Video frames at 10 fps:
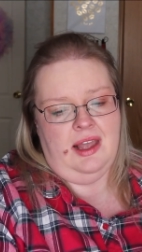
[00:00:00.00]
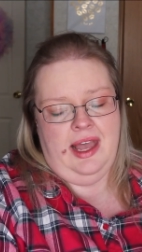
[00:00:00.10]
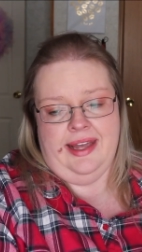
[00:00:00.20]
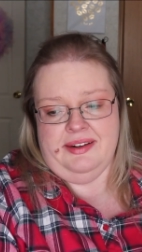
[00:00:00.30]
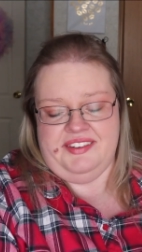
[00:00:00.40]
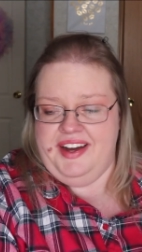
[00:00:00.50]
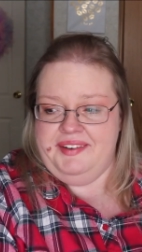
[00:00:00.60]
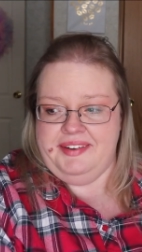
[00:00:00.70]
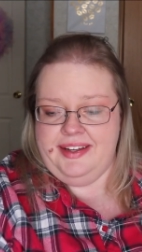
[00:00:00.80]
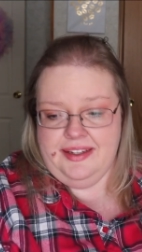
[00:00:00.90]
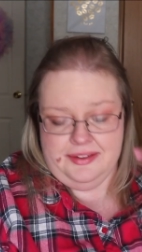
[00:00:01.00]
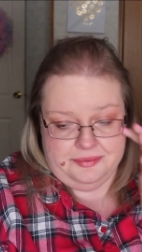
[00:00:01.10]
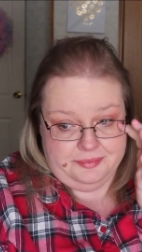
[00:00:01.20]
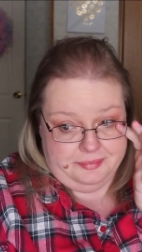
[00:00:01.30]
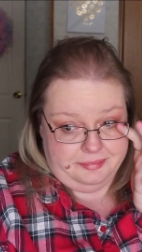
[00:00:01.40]
I don't know.
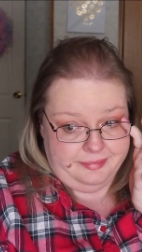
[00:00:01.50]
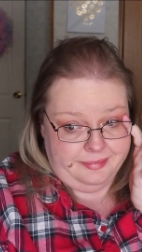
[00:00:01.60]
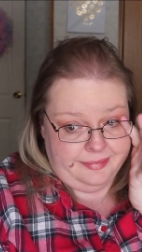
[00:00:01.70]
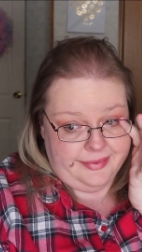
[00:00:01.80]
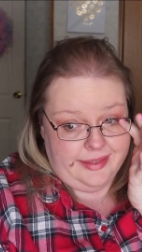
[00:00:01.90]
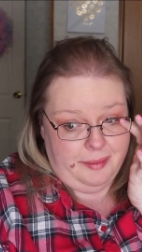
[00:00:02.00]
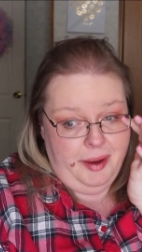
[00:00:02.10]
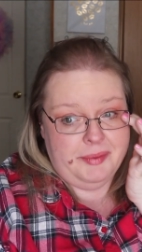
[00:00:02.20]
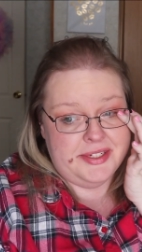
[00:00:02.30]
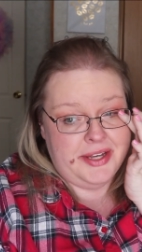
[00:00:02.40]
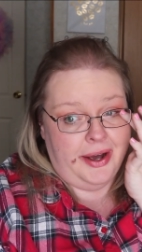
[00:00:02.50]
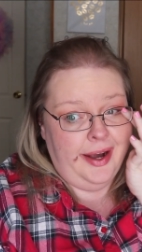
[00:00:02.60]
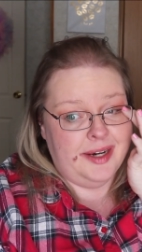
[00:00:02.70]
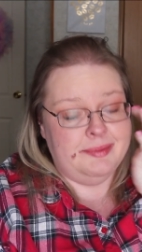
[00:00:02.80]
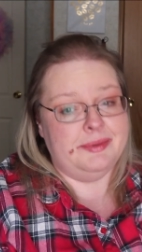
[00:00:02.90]
That mom was
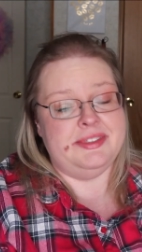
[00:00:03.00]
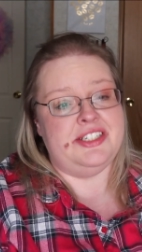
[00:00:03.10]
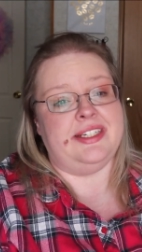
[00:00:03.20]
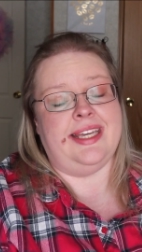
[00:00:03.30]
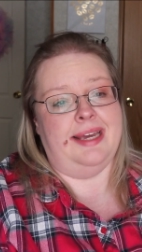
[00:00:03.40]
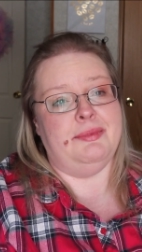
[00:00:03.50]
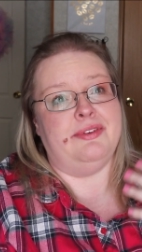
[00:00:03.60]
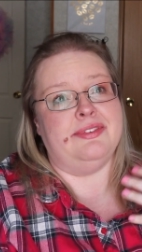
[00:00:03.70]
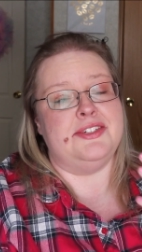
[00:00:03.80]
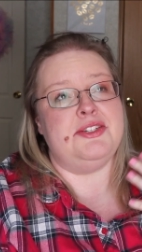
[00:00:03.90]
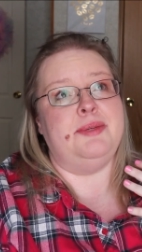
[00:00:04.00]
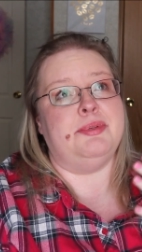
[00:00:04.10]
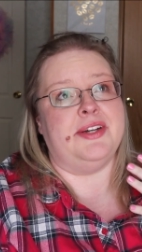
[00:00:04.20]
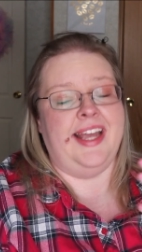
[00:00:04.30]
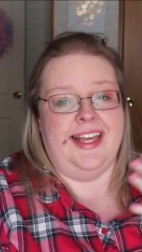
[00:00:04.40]
hard, but when she came over and she
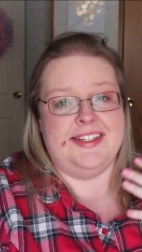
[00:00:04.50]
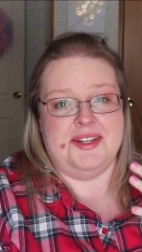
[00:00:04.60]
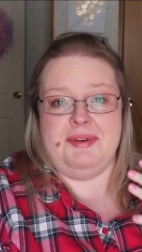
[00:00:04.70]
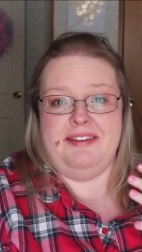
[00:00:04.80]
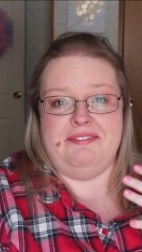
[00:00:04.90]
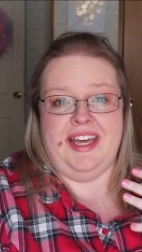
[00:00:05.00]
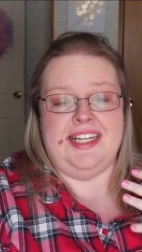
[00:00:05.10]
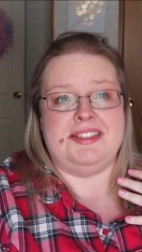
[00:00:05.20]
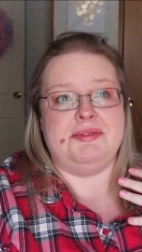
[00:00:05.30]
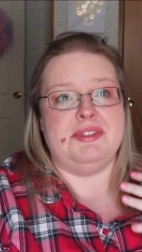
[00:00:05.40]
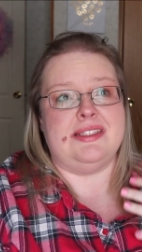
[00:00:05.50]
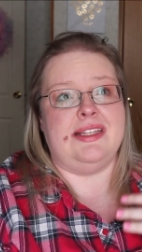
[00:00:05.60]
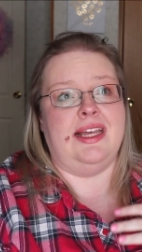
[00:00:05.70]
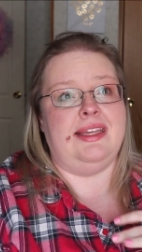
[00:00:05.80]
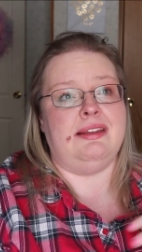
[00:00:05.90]
put her hands on my face, it was
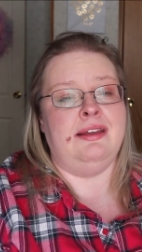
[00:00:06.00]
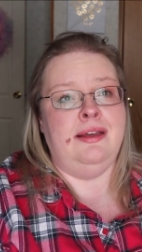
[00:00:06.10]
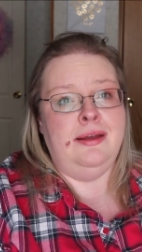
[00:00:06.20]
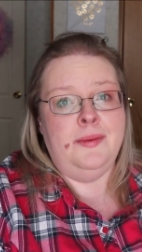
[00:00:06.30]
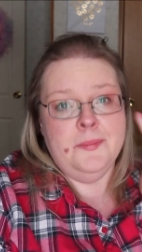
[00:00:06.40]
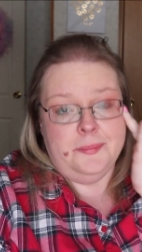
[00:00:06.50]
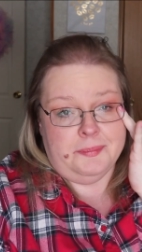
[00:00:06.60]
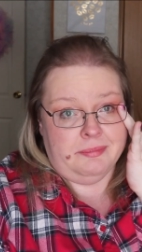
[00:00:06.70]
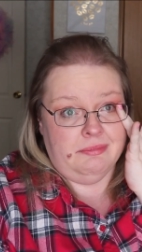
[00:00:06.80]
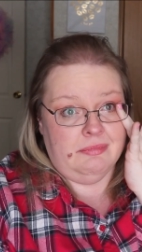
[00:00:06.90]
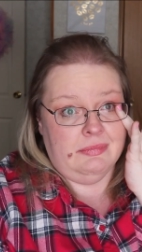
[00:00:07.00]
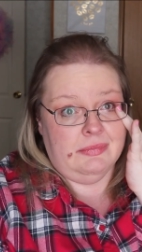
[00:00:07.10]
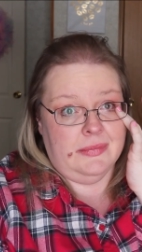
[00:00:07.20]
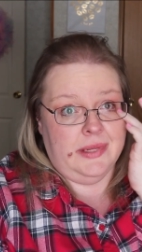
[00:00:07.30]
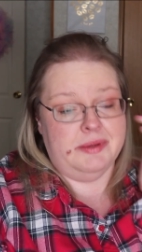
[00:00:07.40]
like,
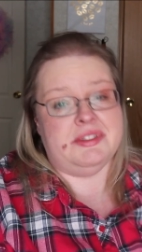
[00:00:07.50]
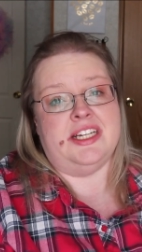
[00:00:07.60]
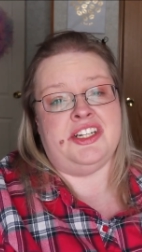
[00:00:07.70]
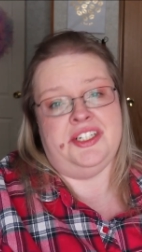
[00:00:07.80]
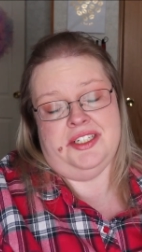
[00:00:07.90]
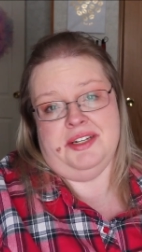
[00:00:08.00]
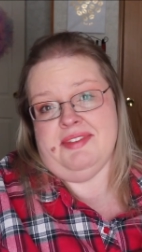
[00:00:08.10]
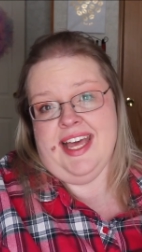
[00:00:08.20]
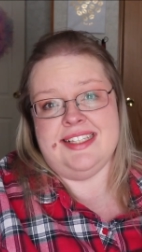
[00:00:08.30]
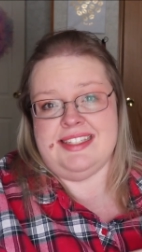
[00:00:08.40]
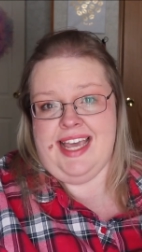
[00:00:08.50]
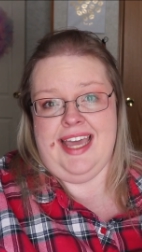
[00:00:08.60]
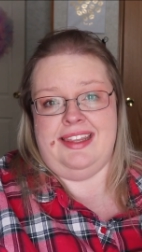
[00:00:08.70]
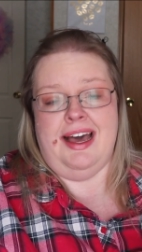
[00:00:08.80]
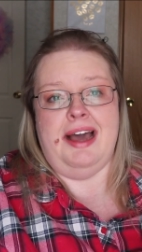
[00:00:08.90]
it was like she knew that
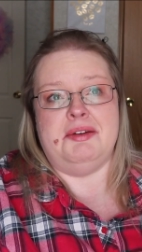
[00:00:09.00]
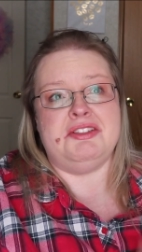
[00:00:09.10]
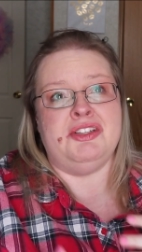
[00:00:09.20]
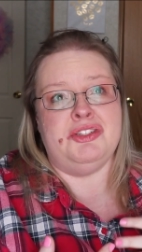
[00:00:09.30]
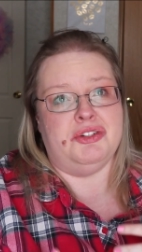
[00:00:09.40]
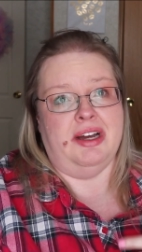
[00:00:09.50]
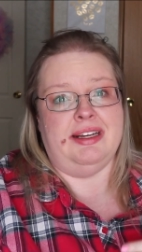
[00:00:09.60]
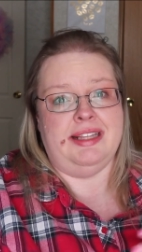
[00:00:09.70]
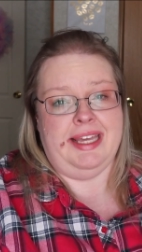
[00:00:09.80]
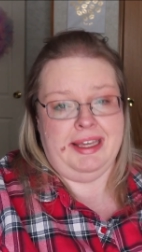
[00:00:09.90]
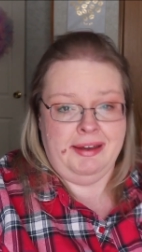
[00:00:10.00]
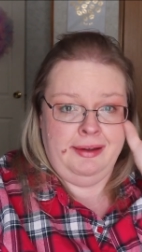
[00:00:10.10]
day that I was struggling.